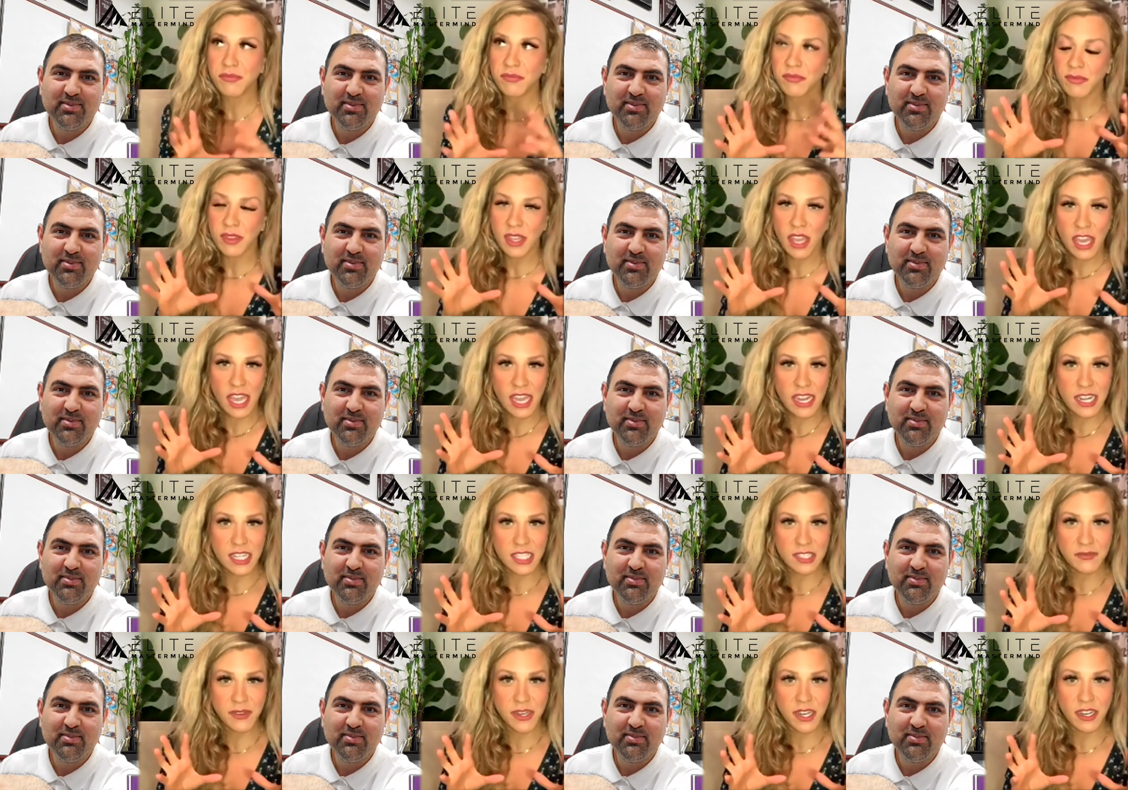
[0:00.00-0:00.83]
Speaker 1: and it's
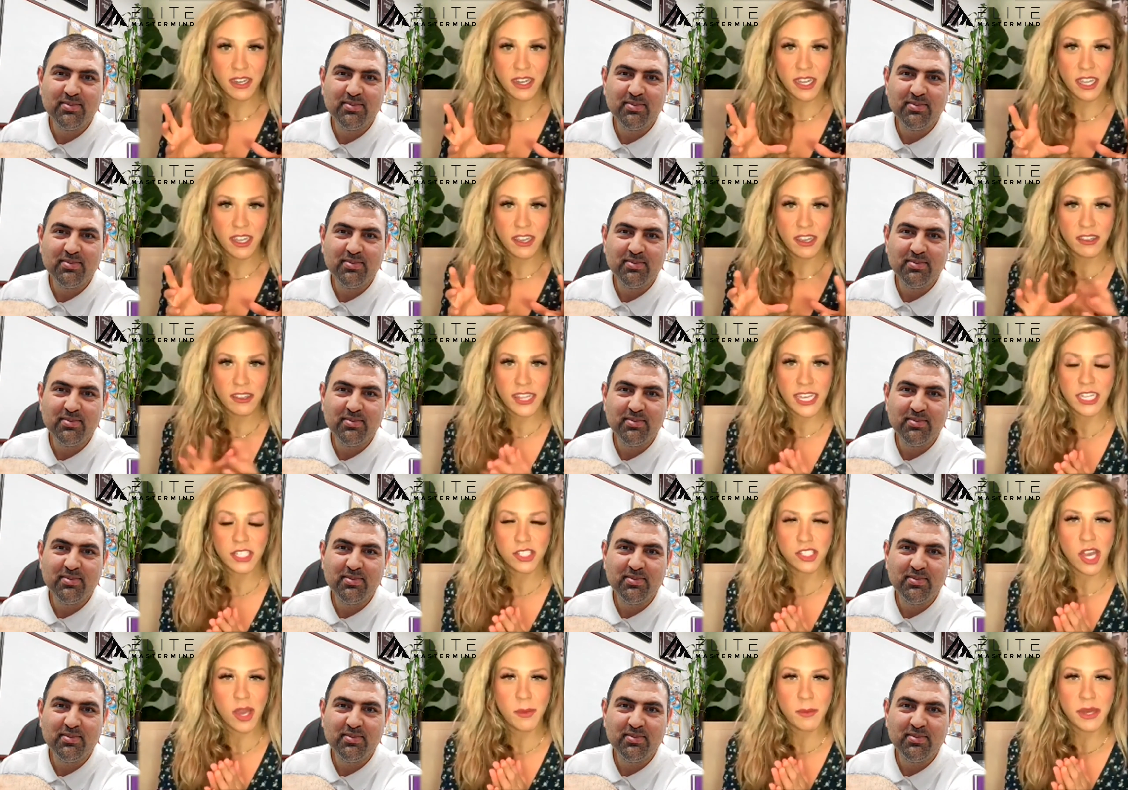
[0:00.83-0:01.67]
very, like,
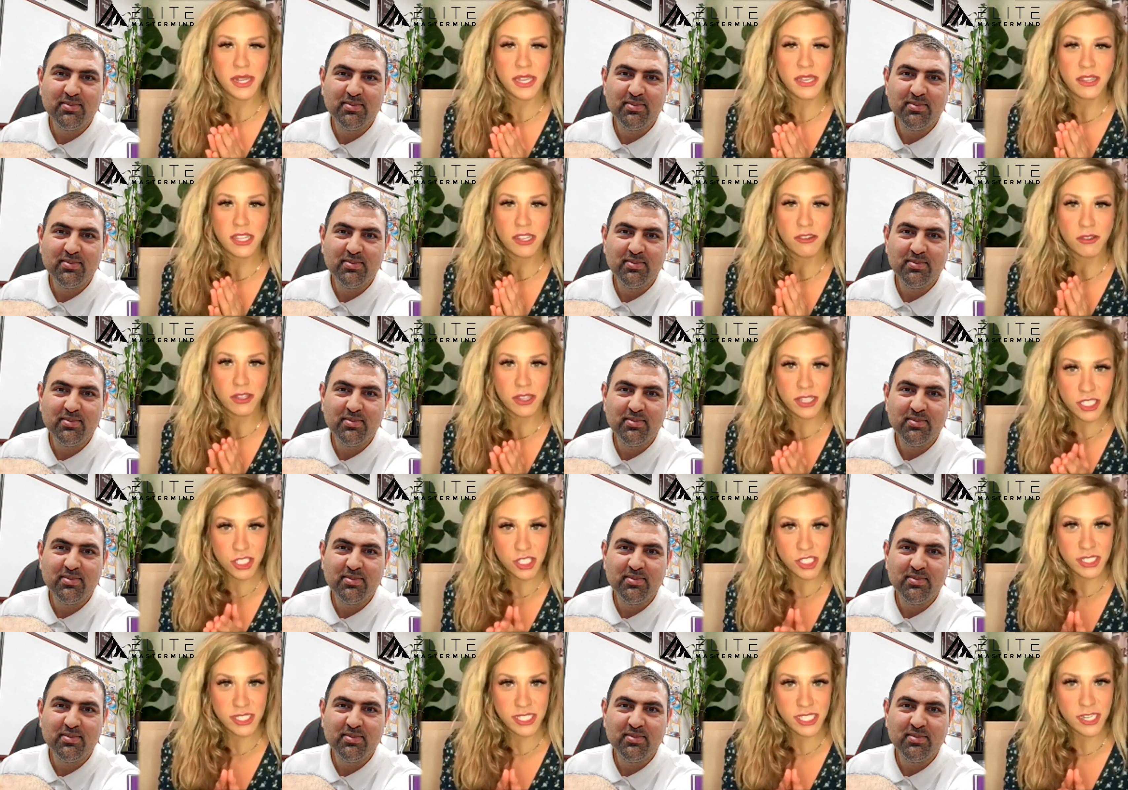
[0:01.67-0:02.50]
dominantly
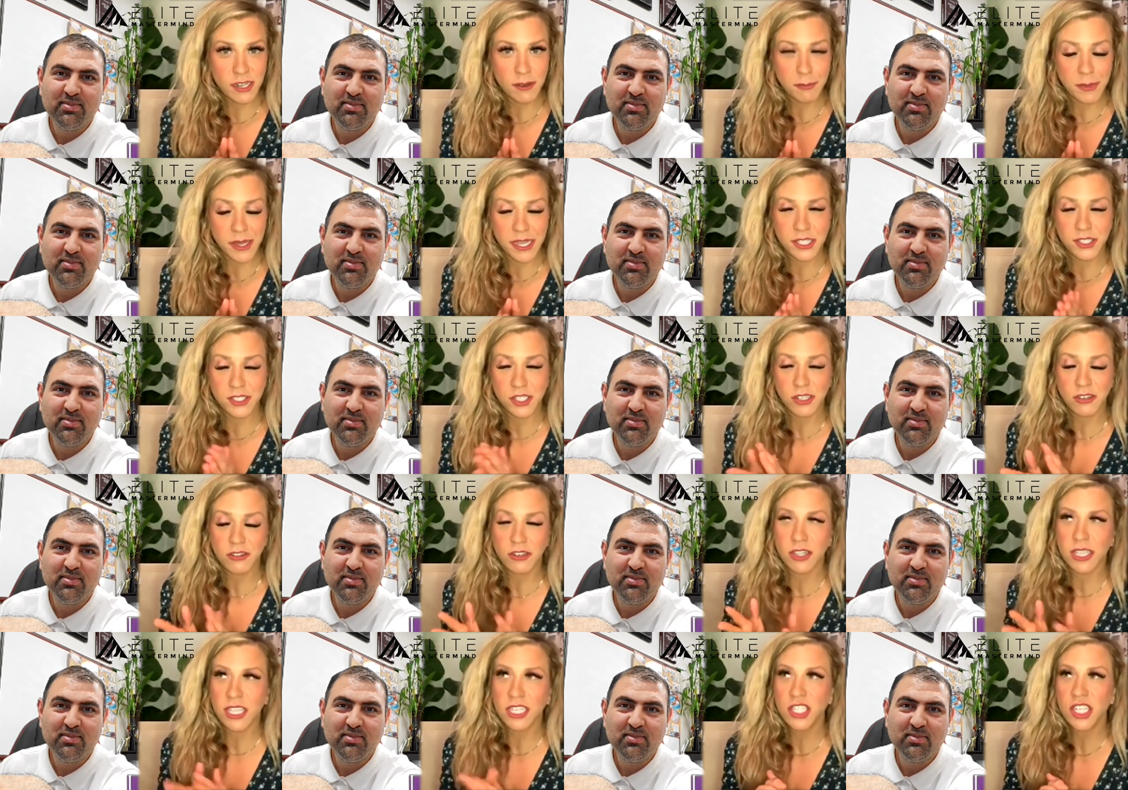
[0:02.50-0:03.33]
religious here by a certain
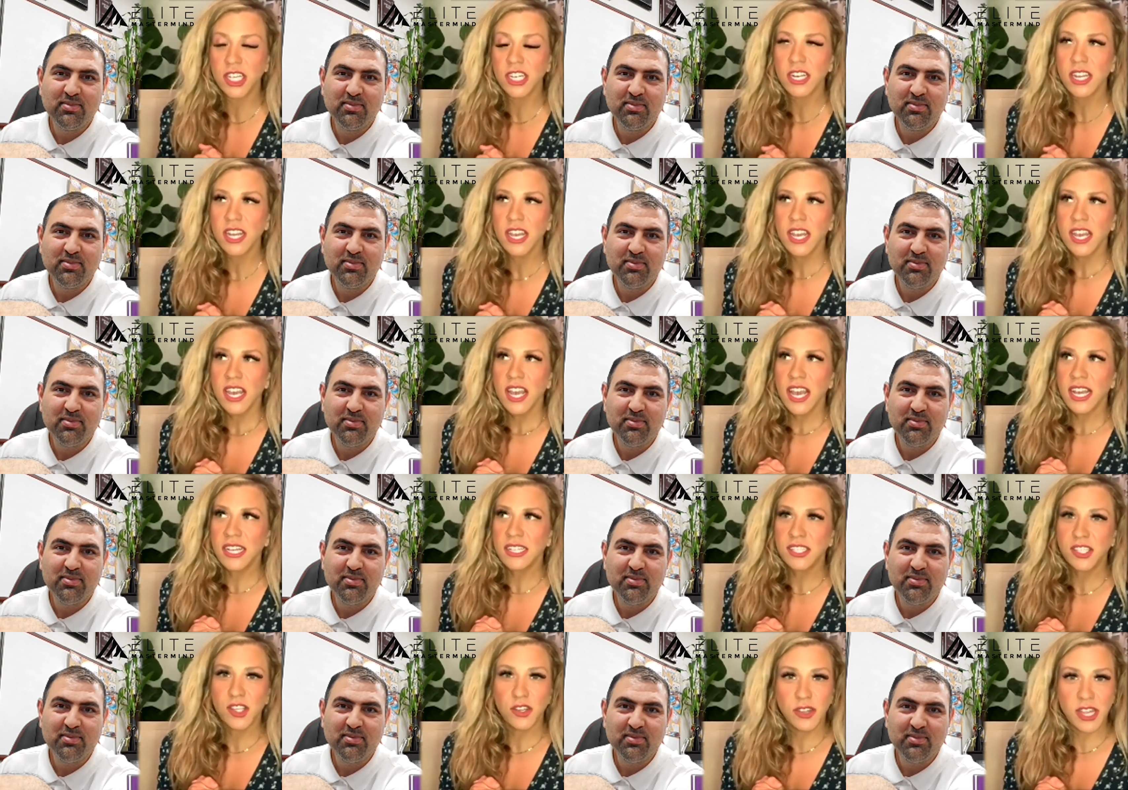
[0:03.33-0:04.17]
religion. And
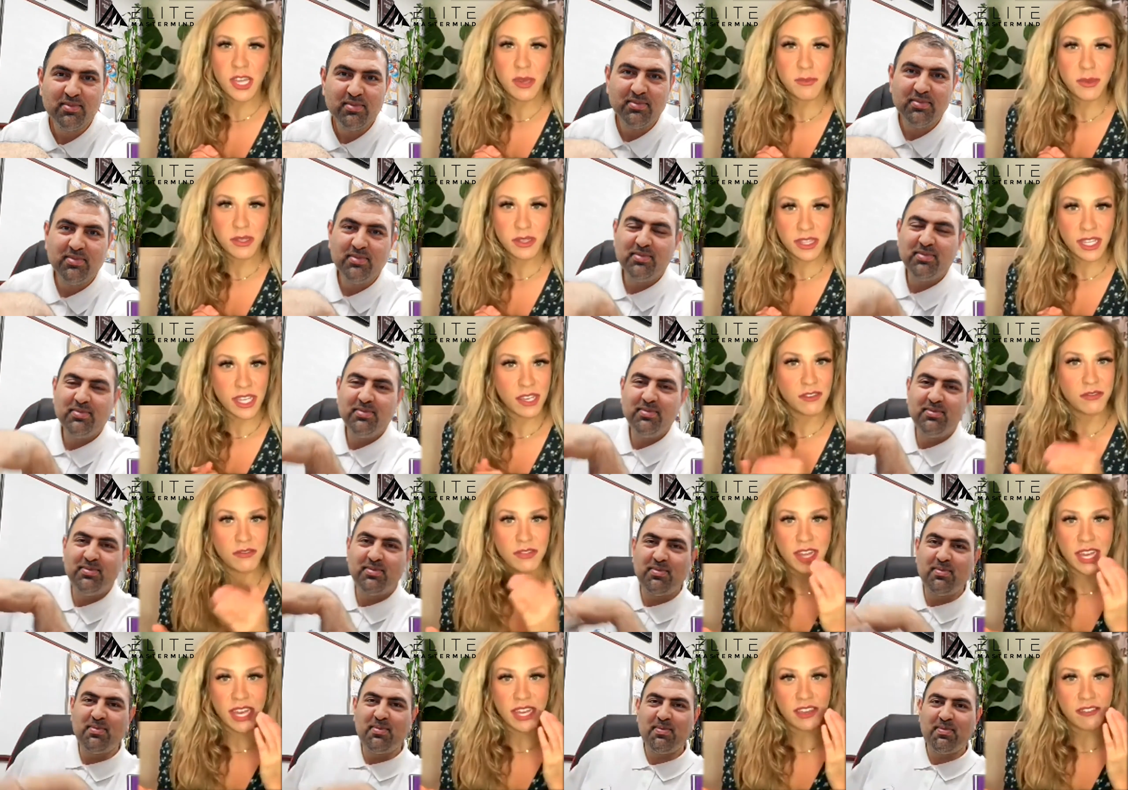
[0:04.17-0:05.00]
so they believe,
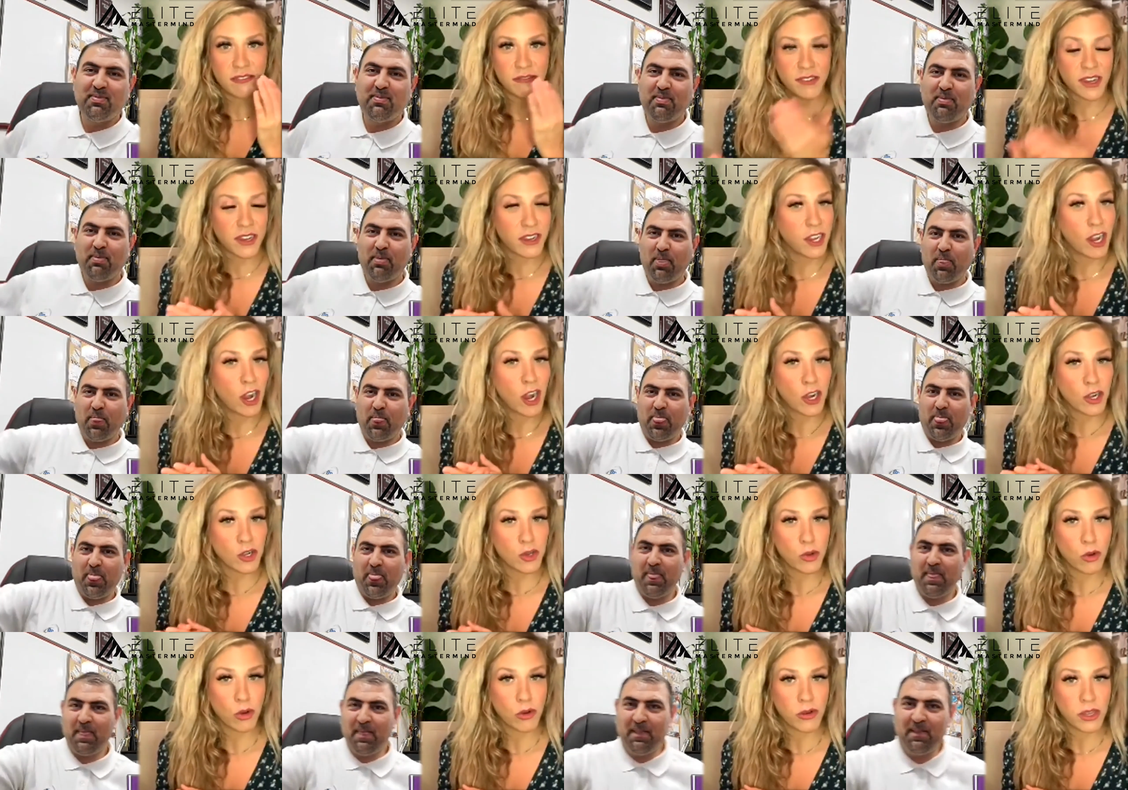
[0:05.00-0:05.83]
like, very
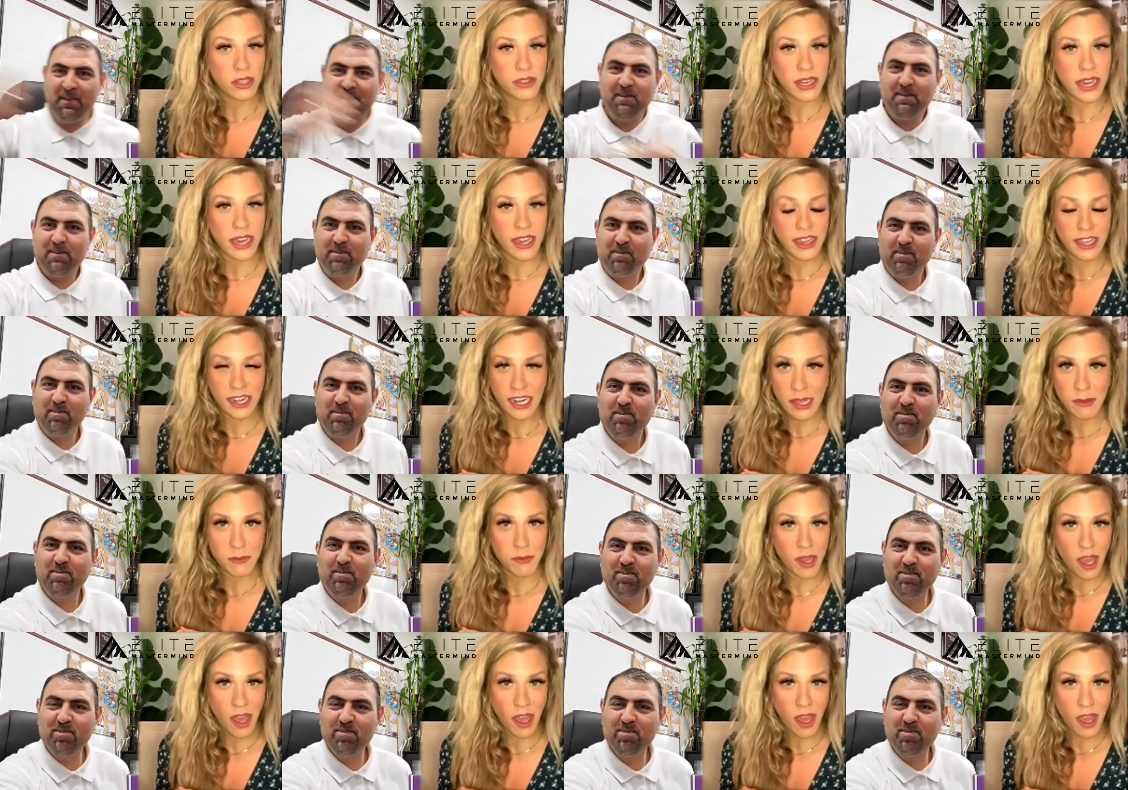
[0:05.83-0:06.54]
hardcore with that, and I'm not